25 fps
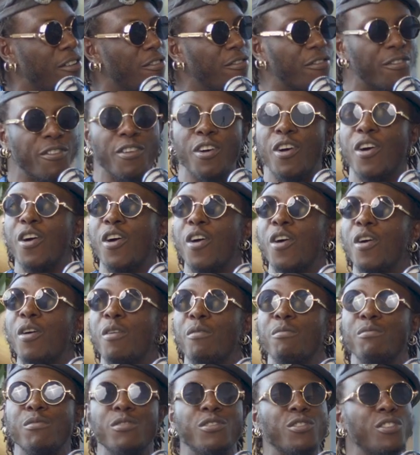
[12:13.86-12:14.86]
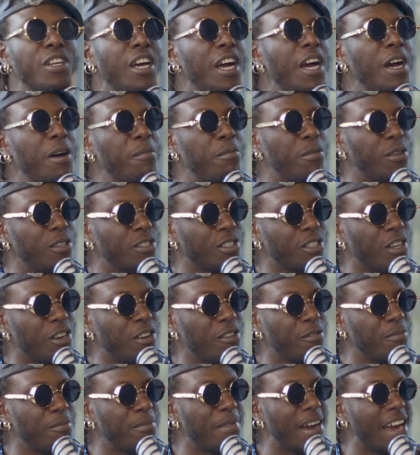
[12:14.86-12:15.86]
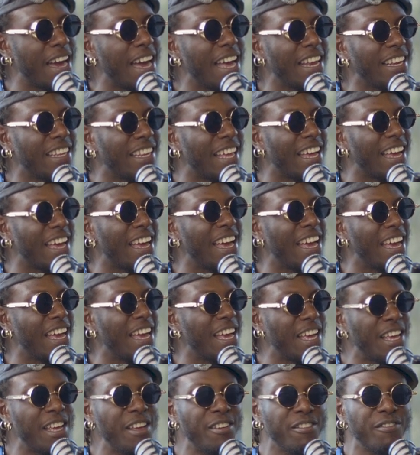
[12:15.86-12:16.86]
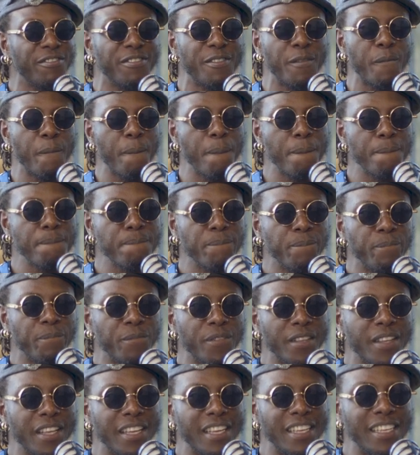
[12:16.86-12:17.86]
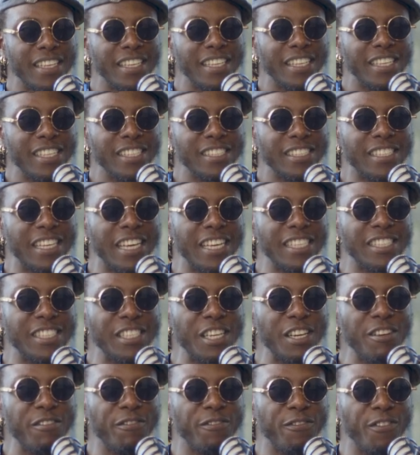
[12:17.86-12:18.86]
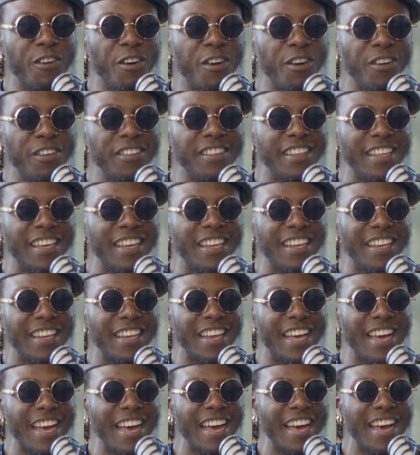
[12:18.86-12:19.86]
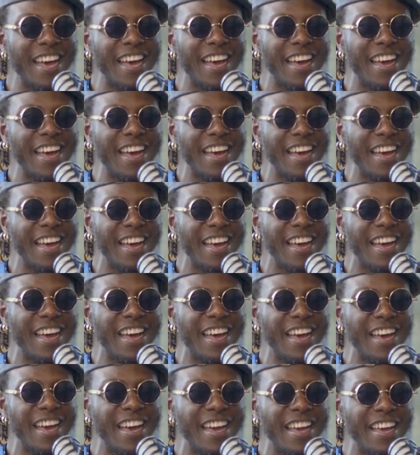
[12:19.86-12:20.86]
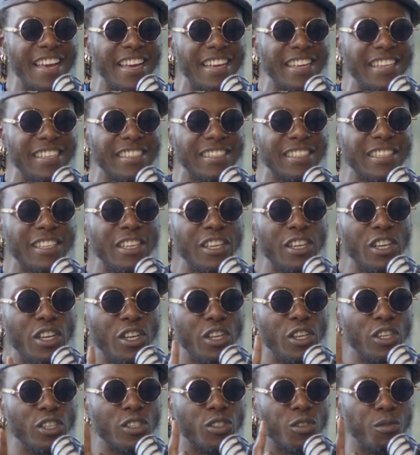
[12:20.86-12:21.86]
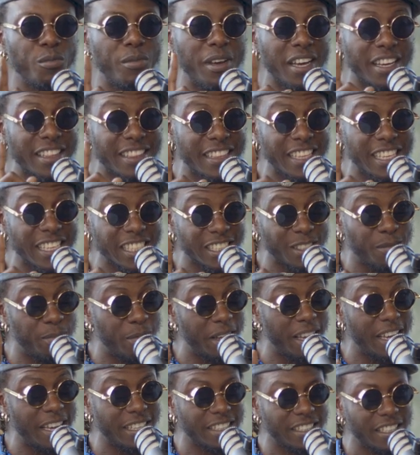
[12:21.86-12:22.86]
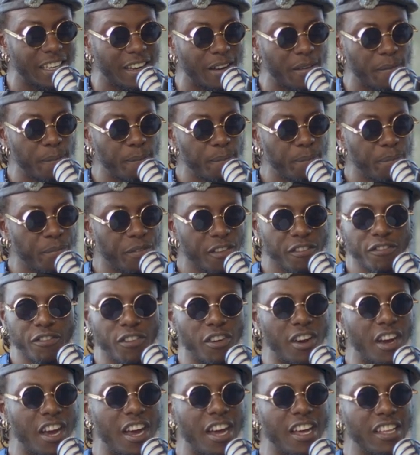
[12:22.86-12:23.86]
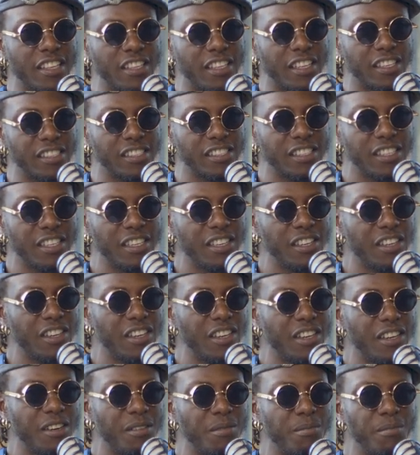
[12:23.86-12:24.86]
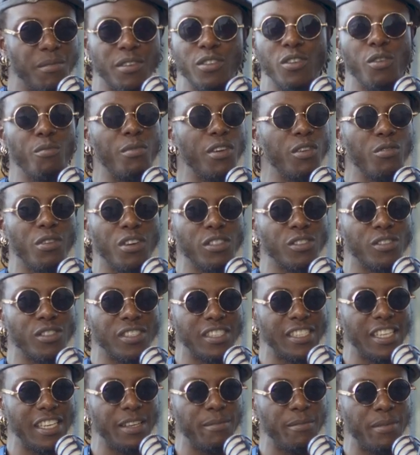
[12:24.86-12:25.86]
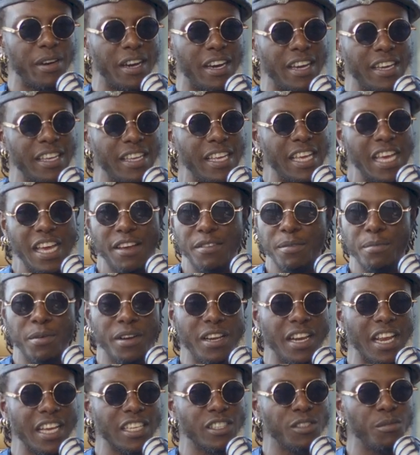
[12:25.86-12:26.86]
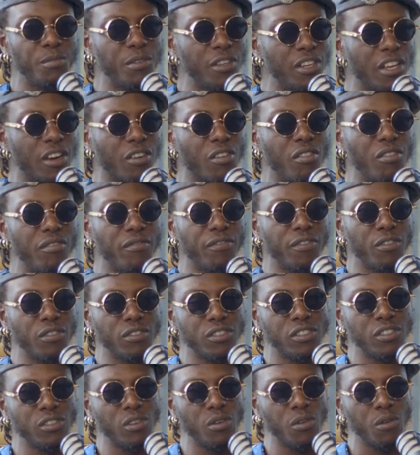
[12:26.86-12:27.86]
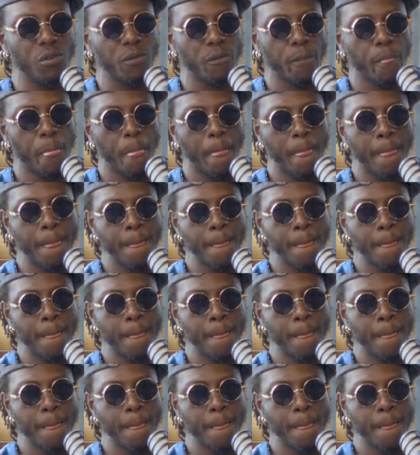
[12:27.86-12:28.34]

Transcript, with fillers: from troubles of my life searching for the light to make things better for others. But nobody wants to say bye. Everybody likes to be in a comfort zone.